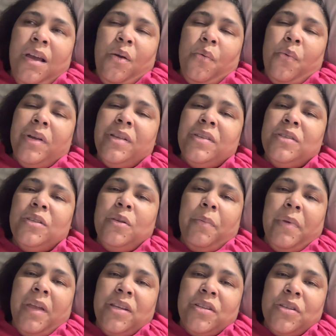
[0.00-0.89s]
one
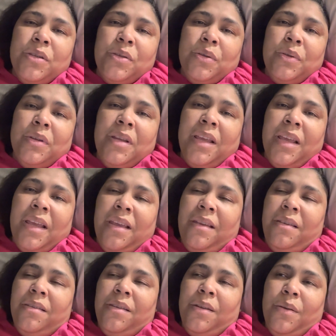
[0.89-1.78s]
soup kitchen
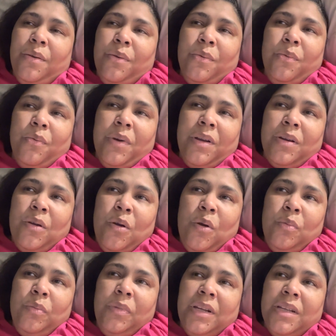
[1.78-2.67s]
today, one
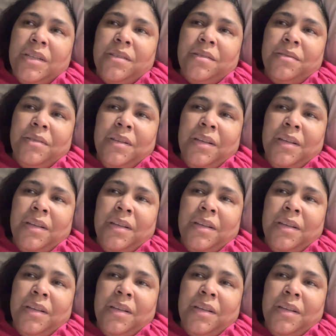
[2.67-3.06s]
homeless